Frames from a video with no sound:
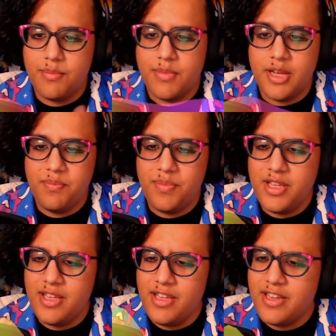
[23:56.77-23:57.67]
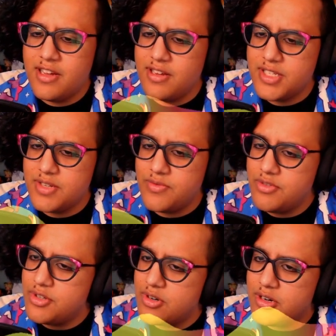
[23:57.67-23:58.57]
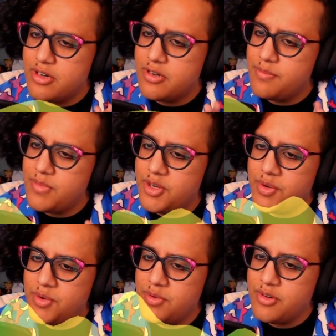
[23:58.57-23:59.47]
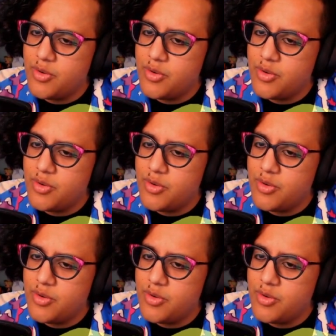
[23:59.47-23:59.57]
It might be because of dark mode?